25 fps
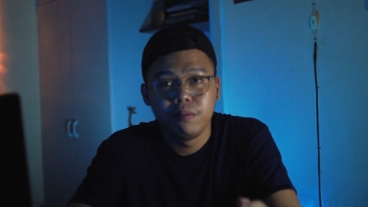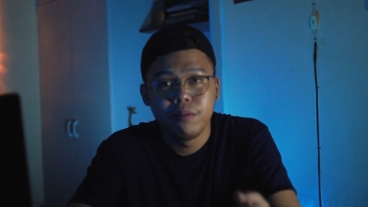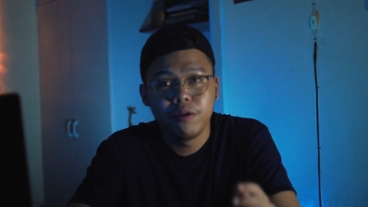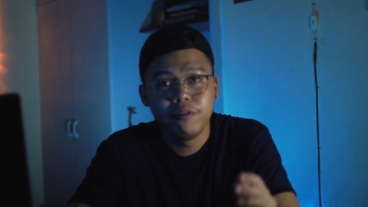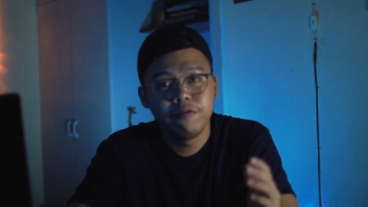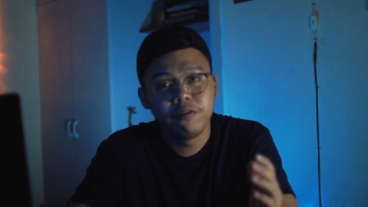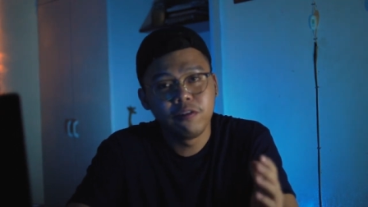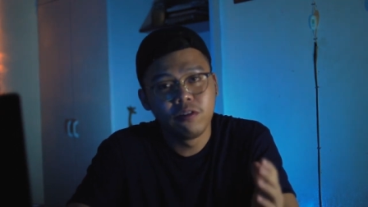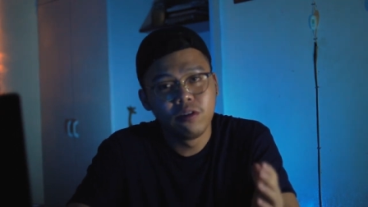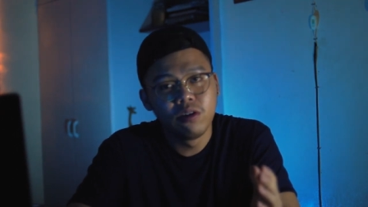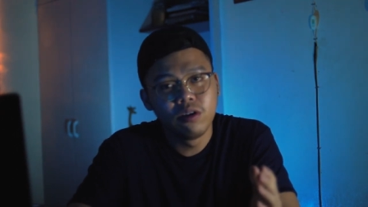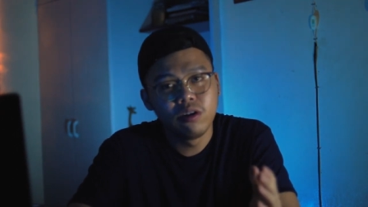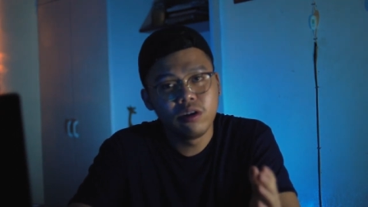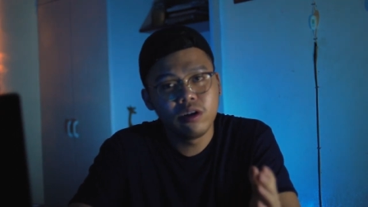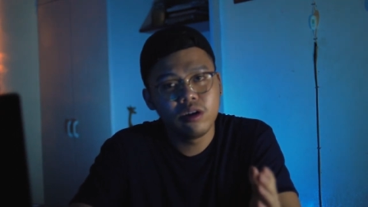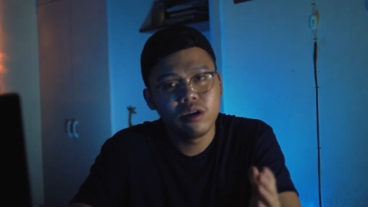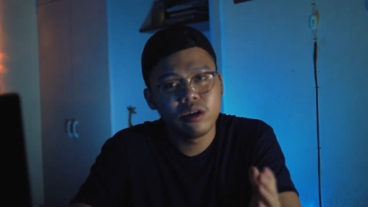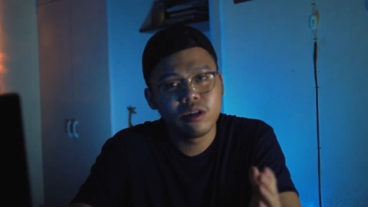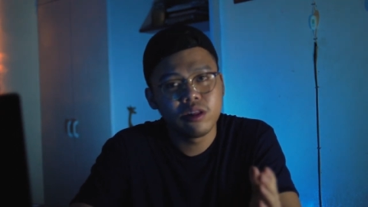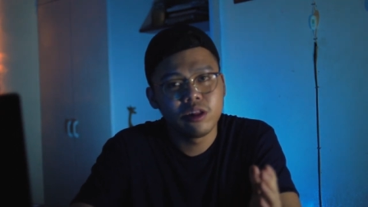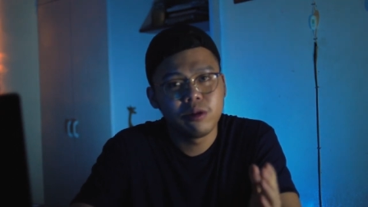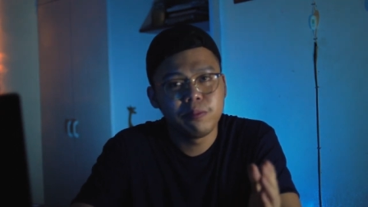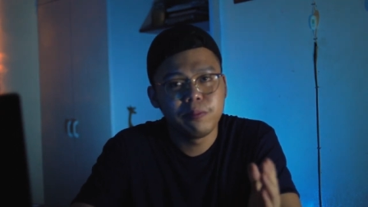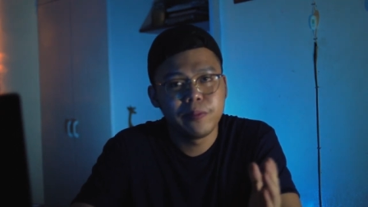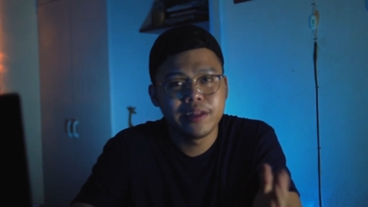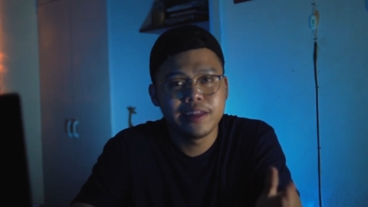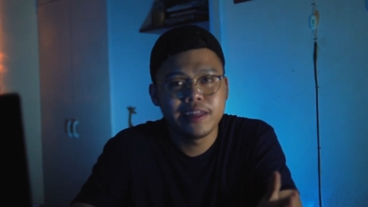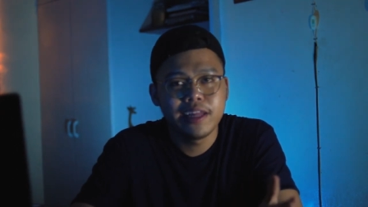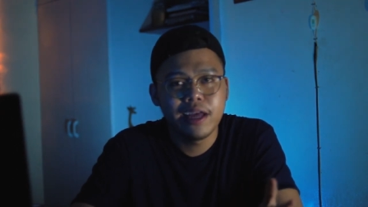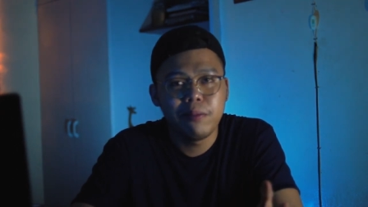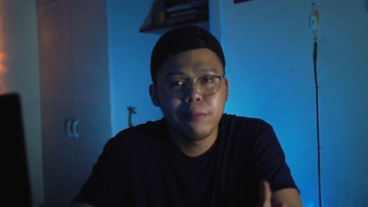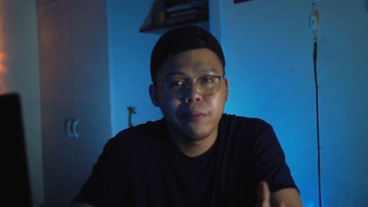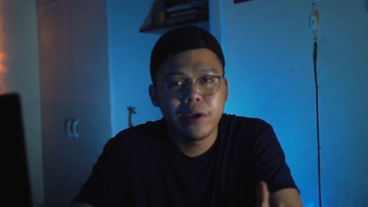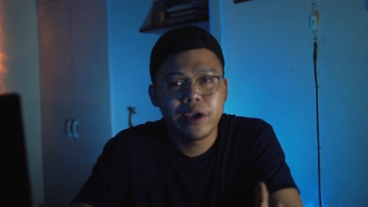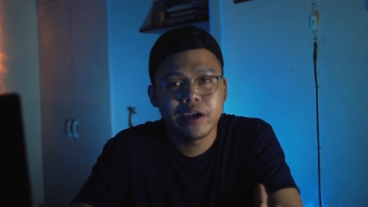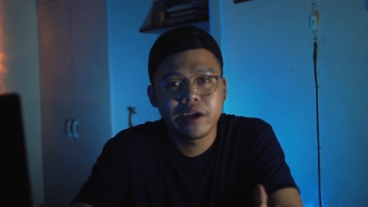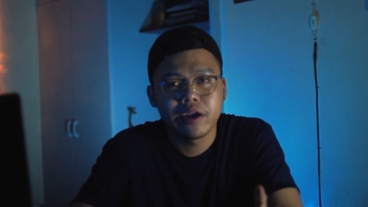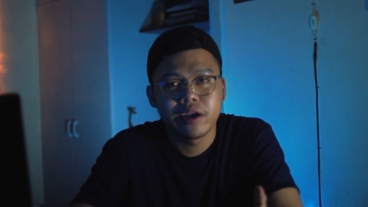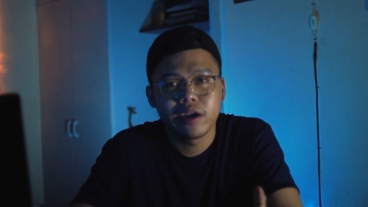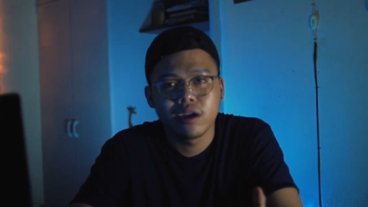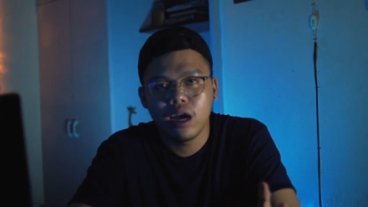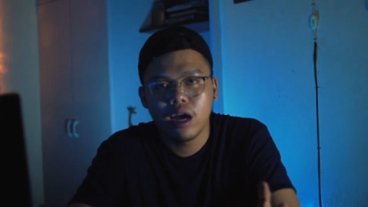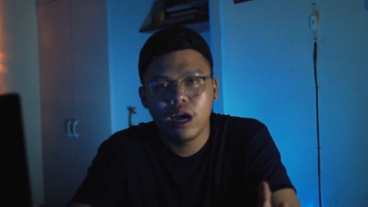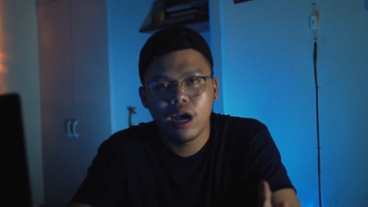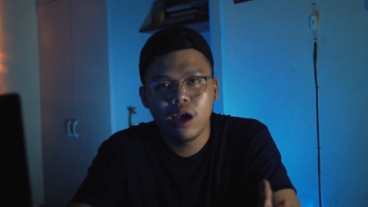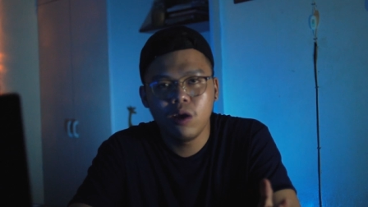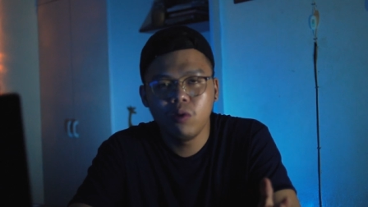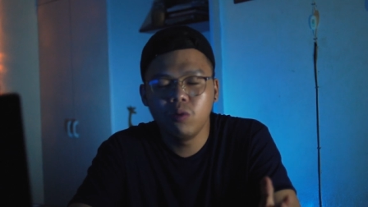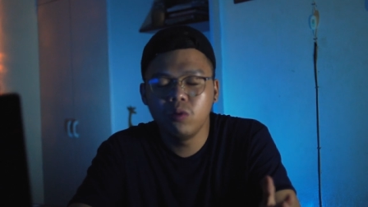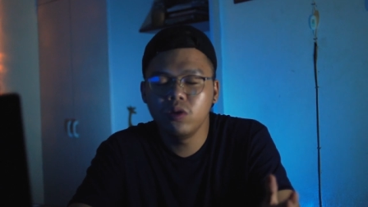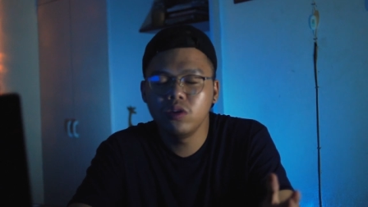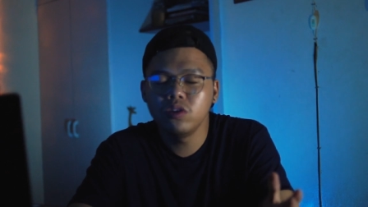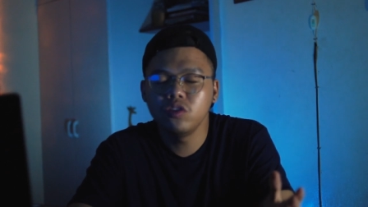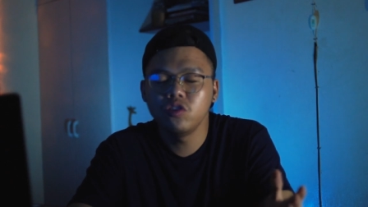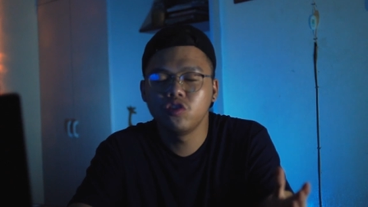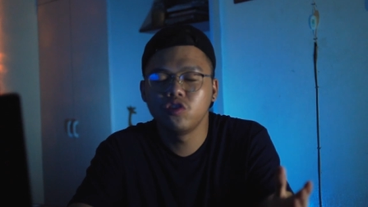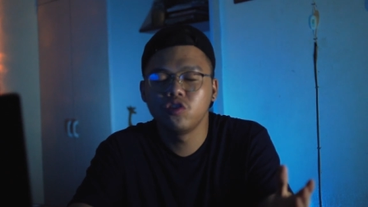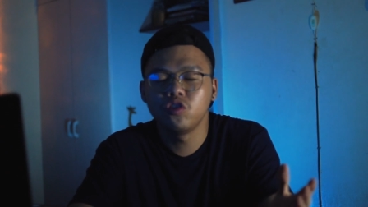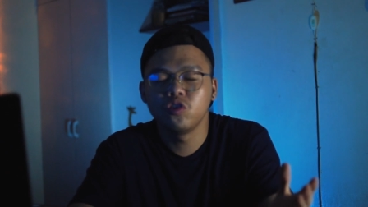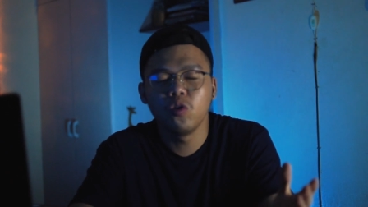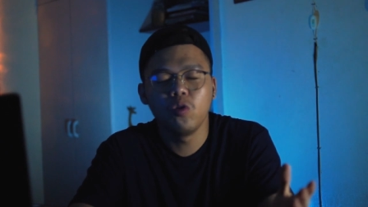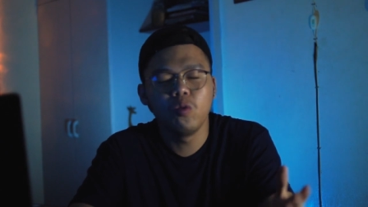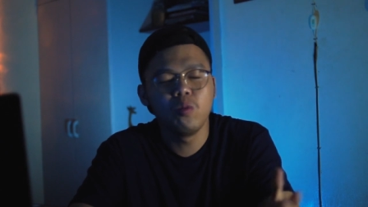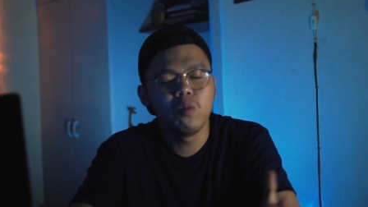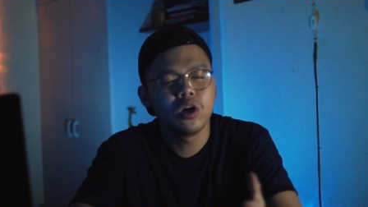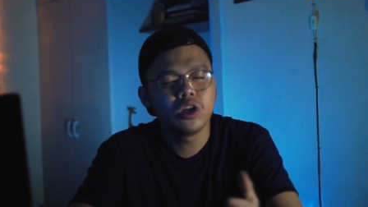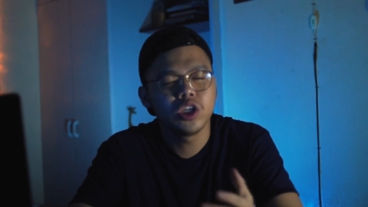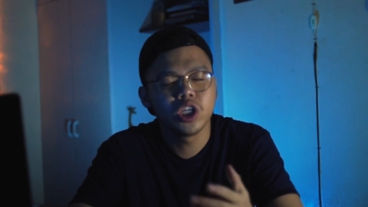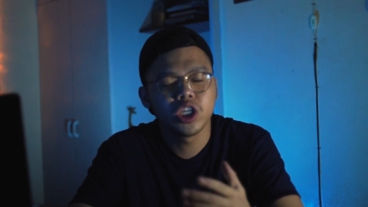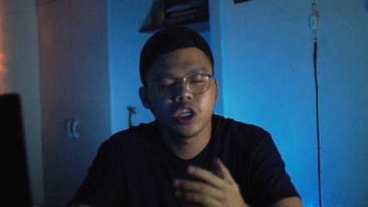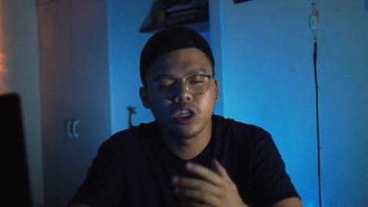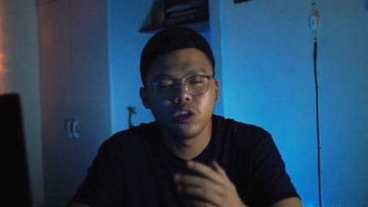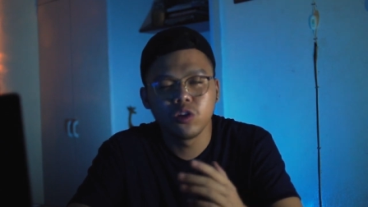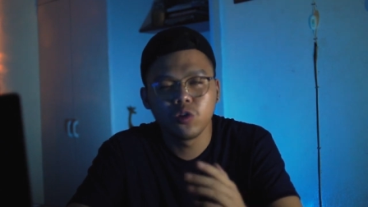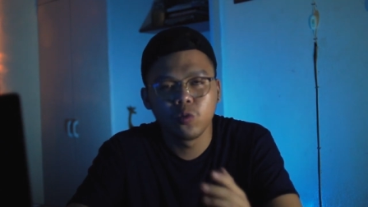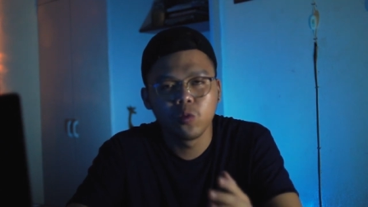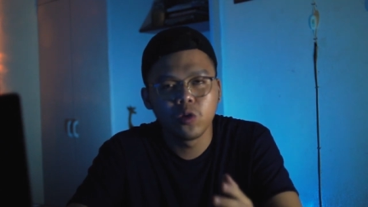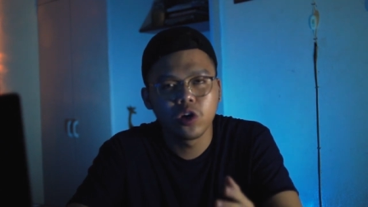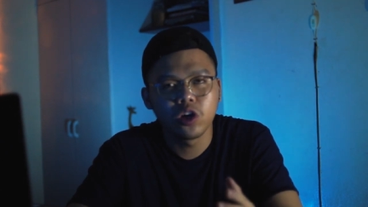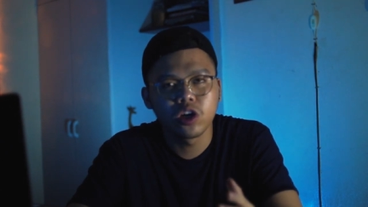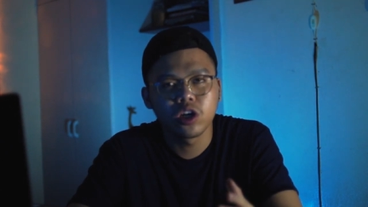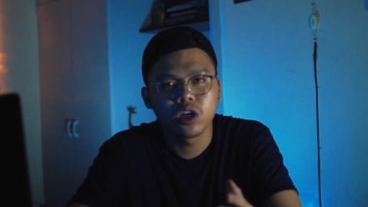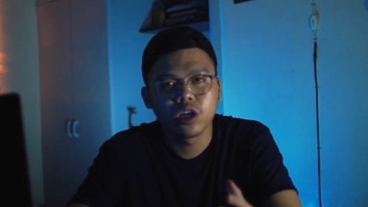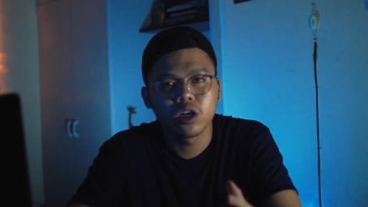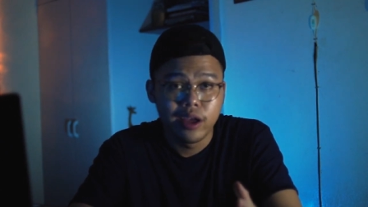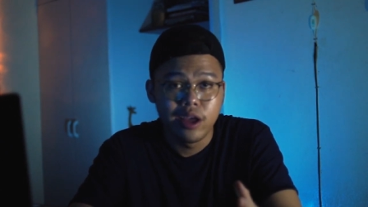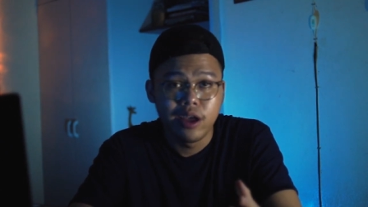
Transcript: Before the pandemic, I was so much into work.